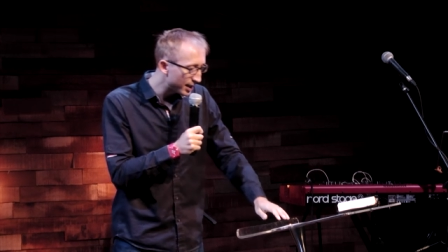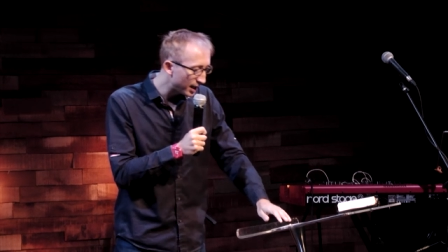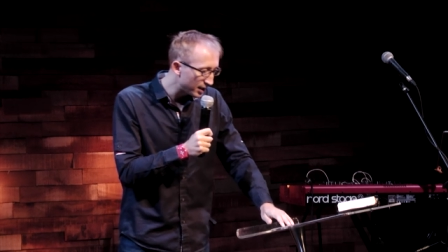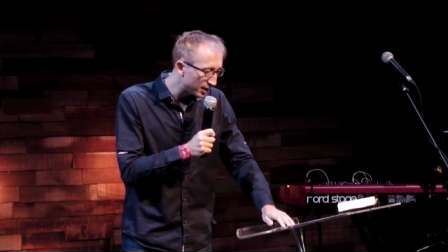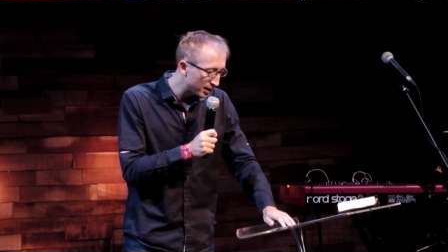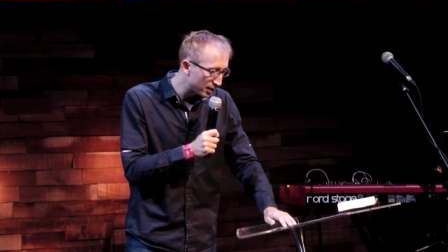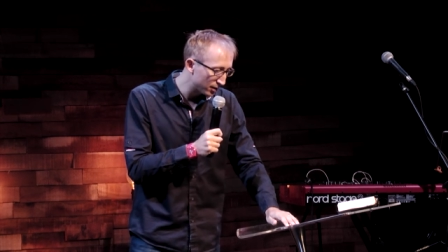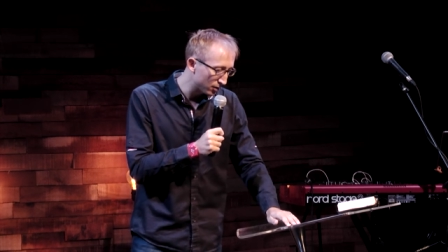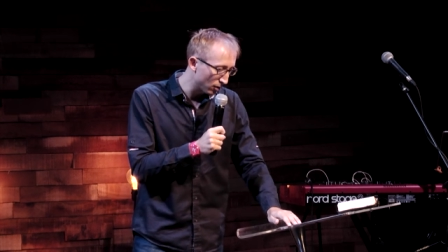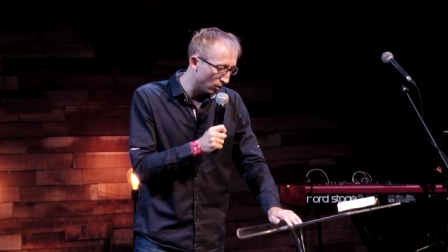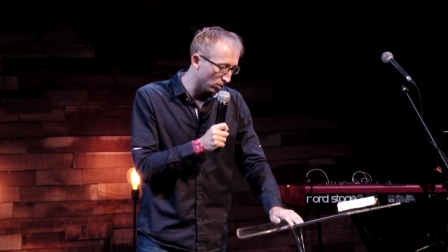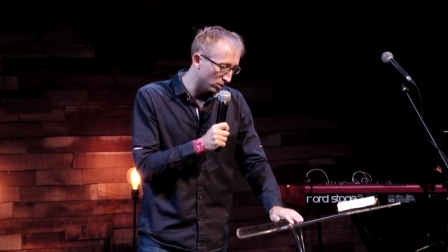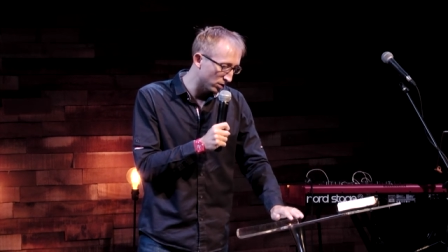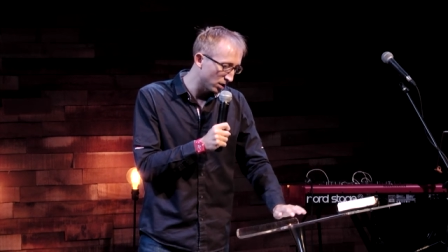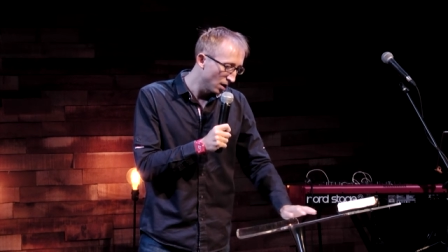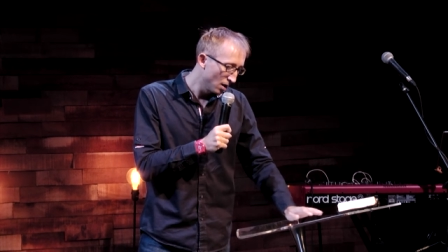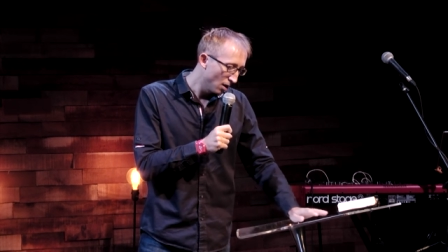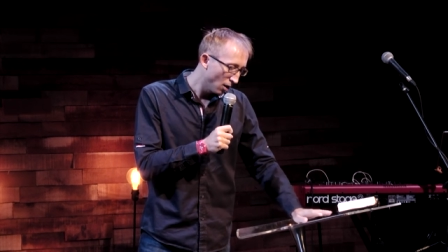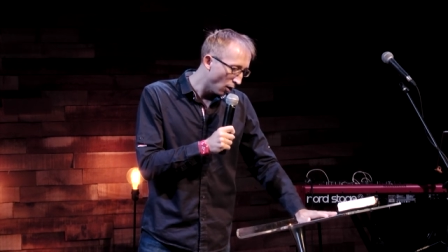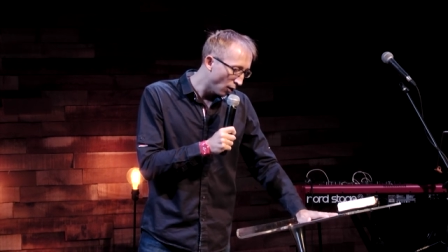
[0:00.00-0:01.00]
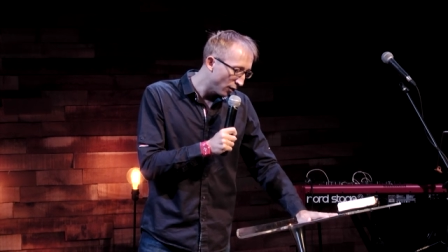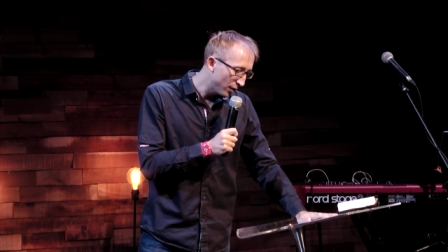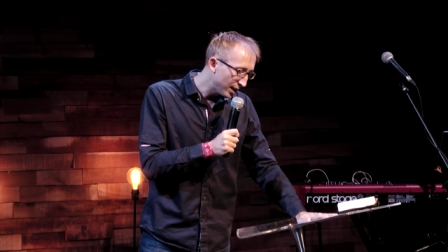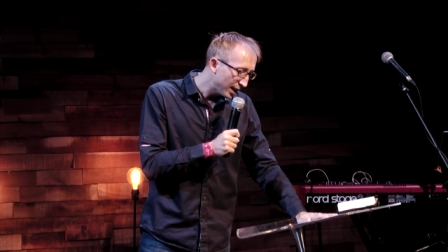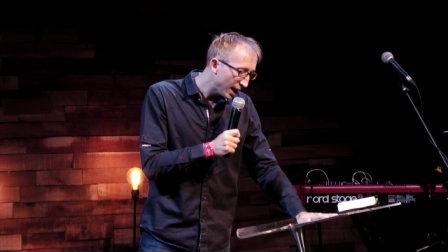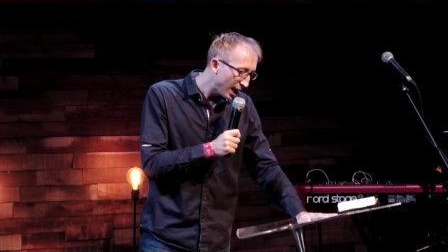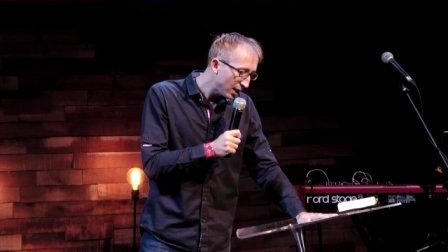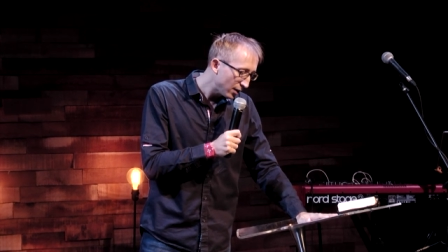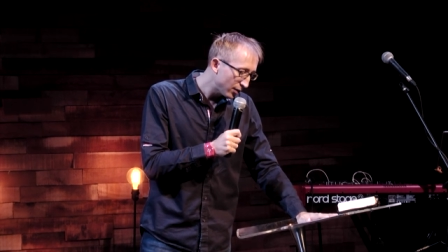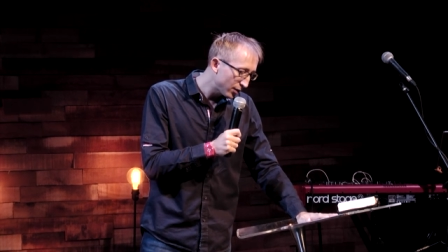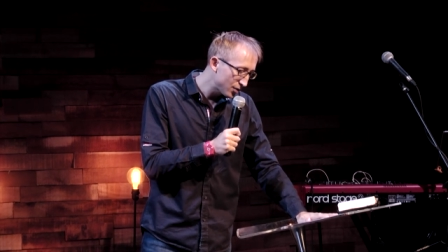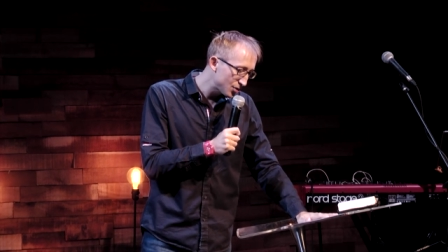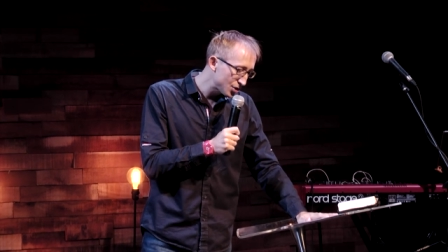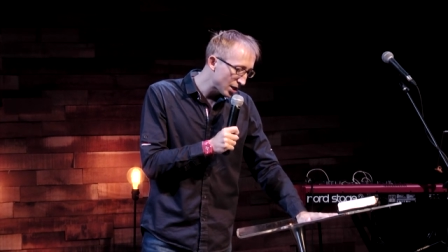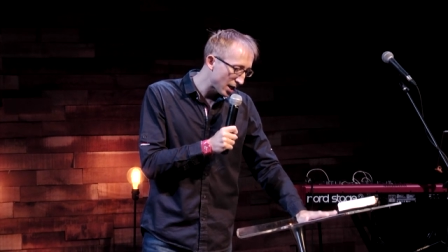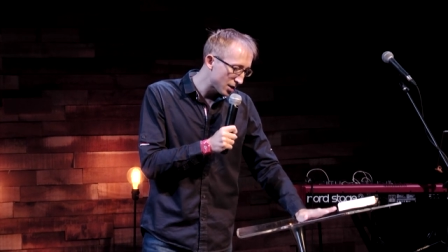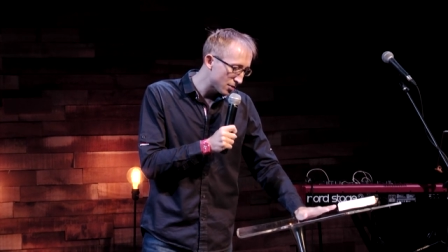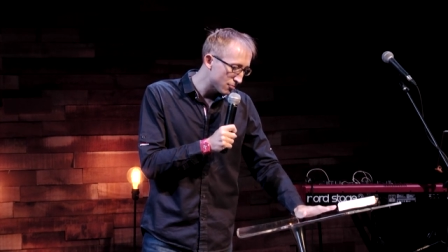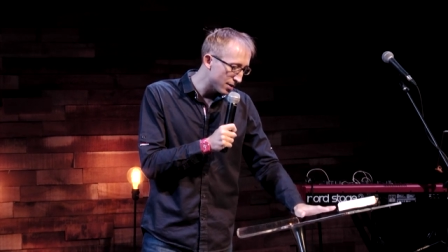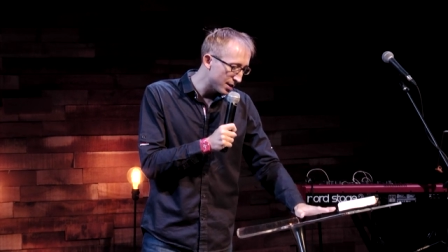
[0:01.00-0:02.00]
years old, on the 8th of
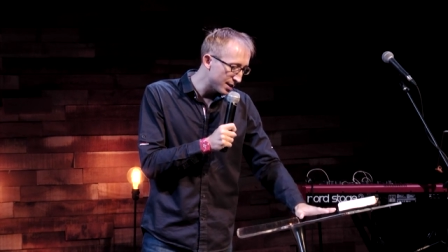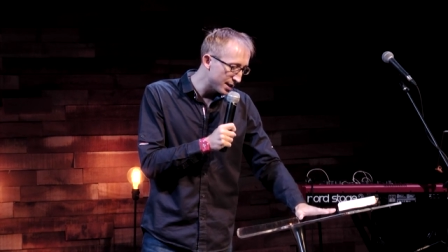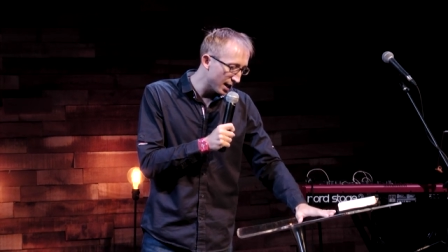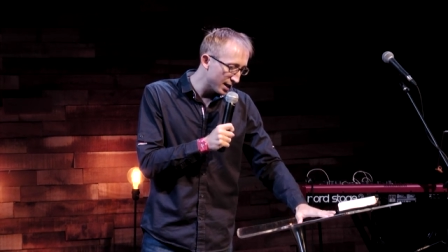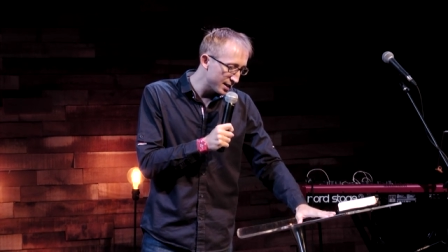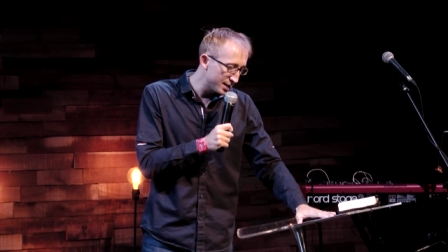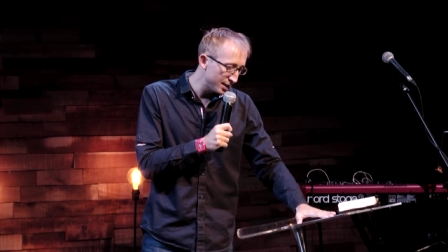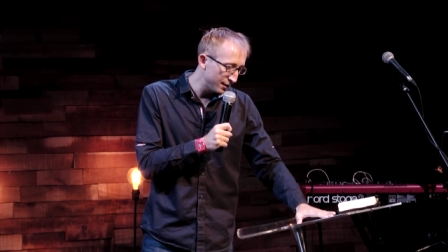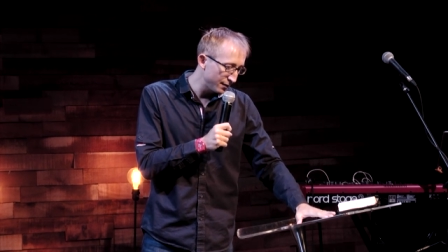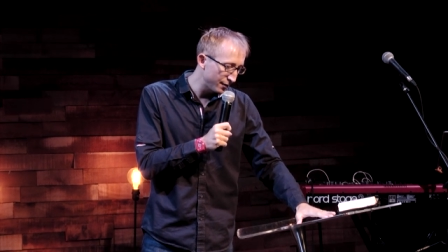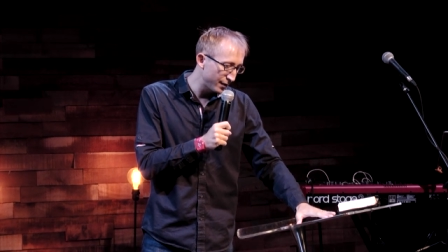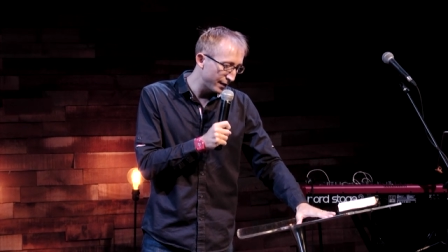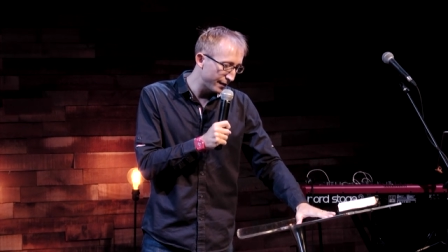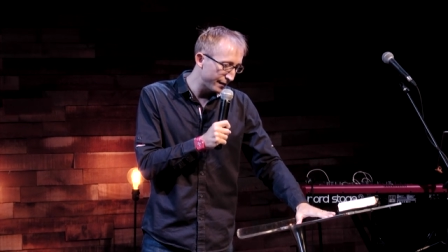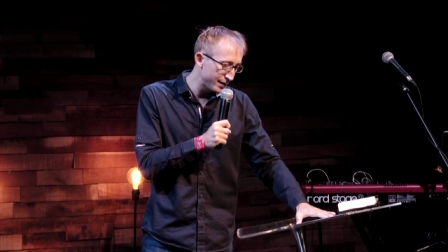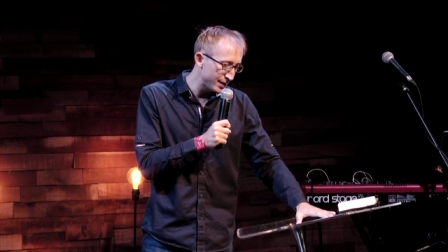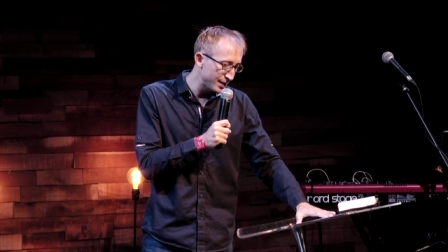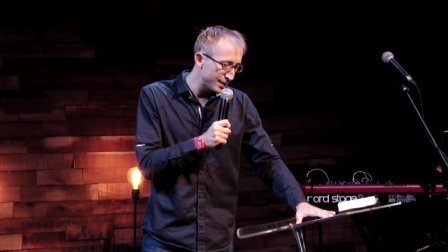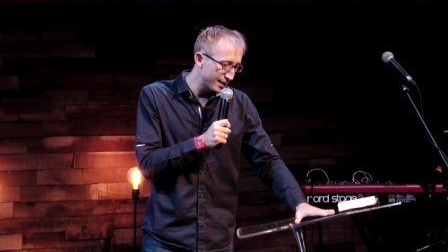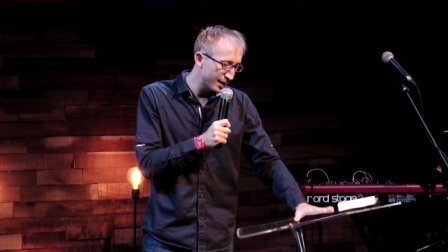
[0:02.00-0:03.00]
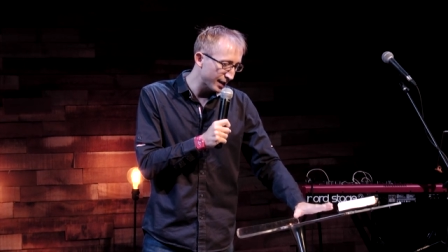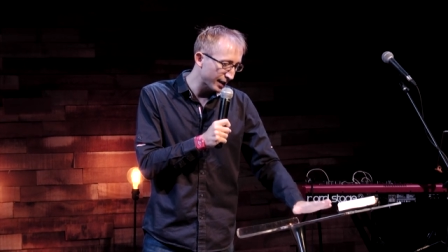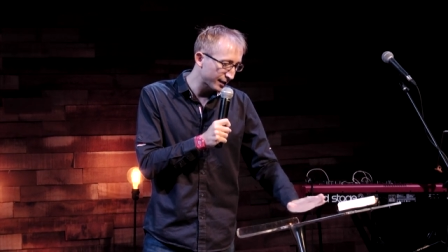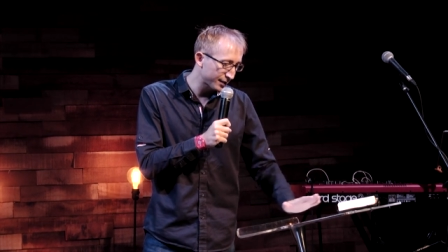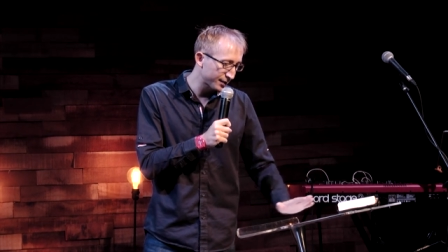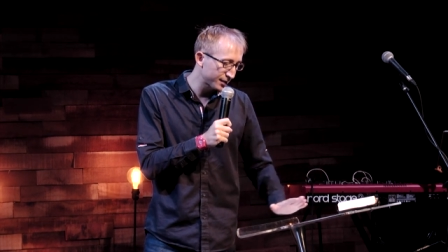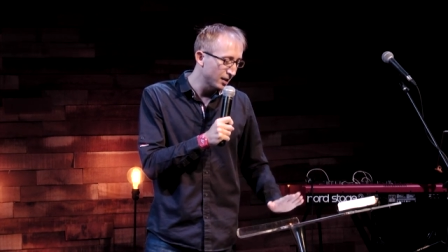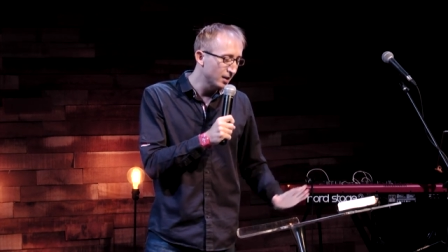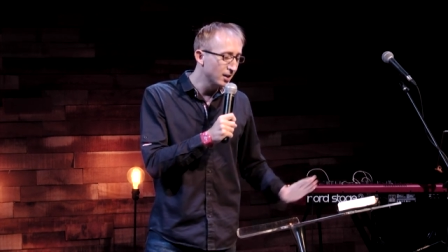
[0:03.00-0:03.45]
January 1956,